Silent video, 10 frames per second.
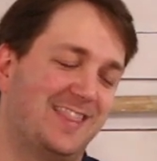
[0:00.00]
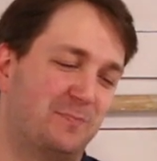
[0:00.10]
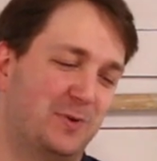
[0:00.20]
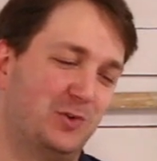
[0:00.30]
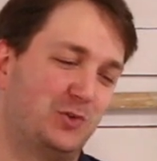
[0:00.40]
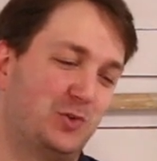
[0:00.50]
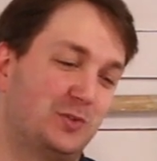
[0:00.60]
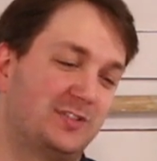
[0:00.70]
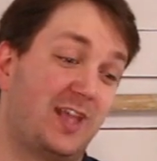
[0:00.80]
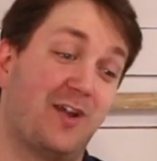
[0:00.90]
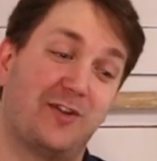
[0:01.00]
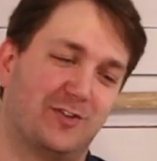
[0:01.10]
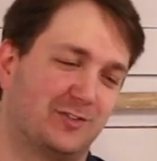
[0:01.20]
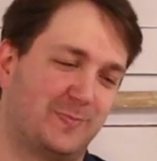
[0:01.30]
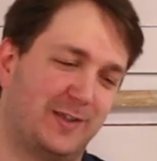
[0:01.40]
The Bluetooth
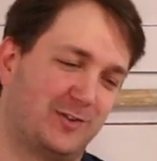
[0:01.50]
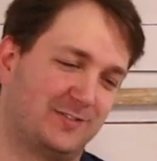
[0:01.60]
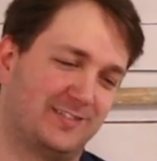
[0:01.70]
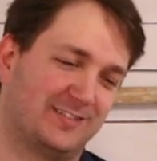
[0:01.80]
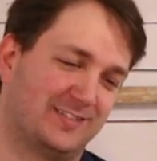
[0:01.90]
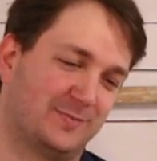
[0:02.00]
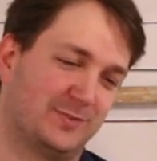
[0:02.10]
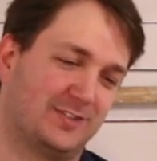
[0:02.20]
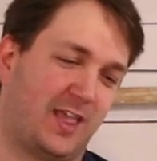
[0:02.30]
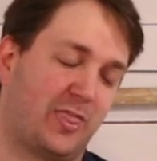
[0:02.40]
stereo speaker system's